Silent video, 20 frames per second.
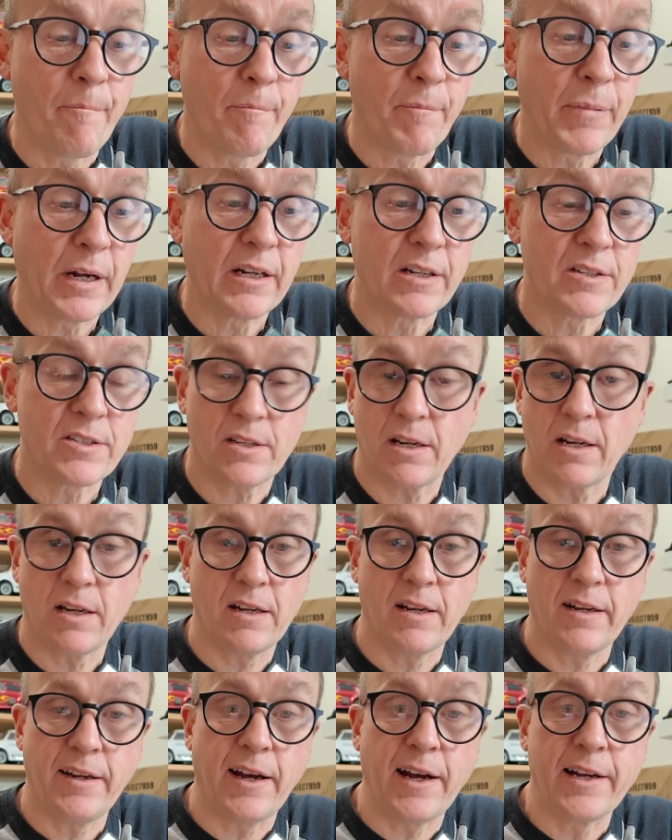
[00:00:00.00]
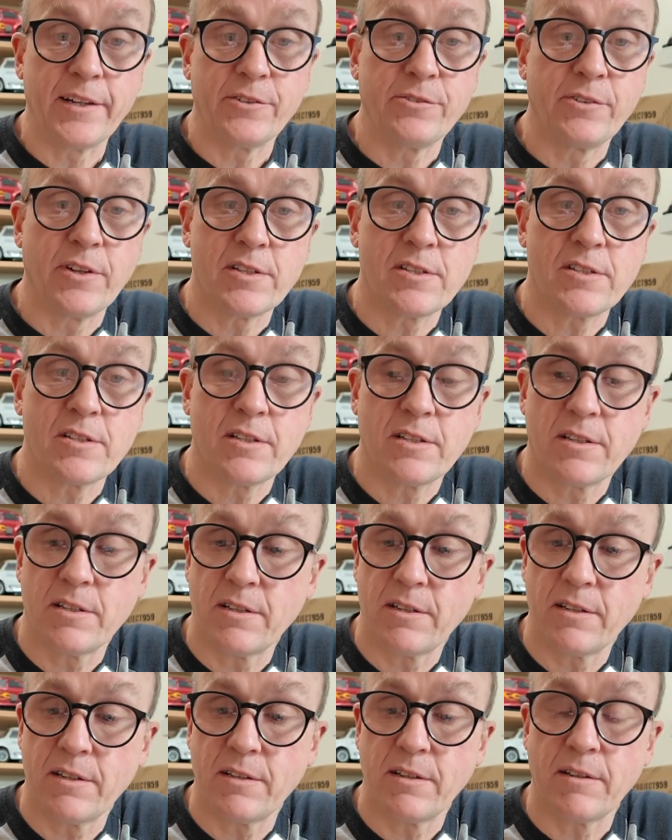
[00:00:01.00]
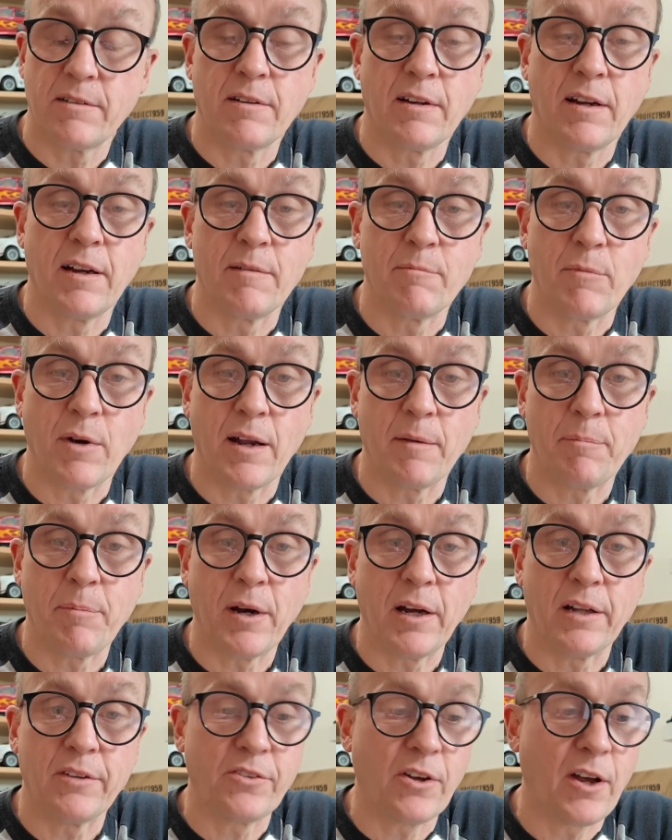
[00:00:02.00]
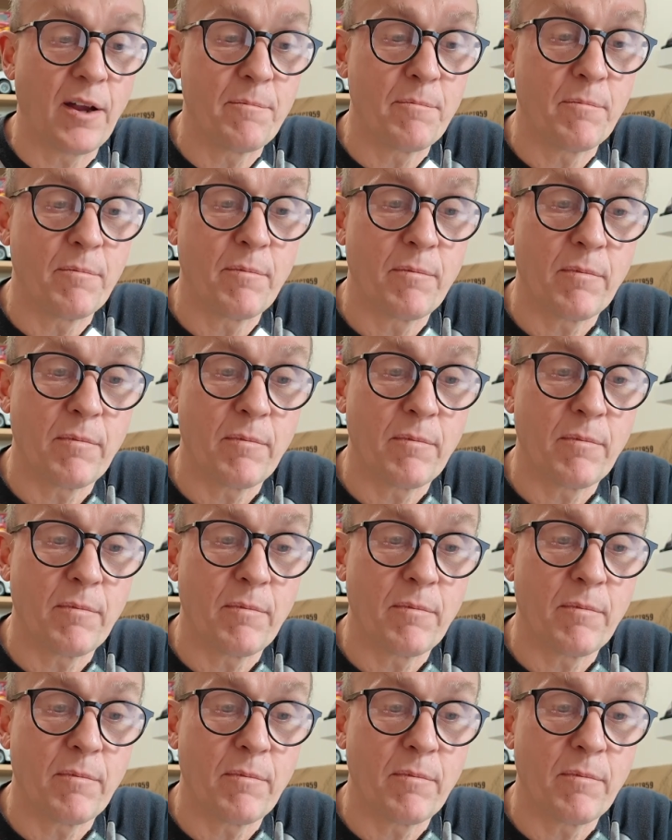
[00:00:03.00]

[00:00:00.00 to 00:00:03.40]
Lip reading: because yeah, I do this in my part-time.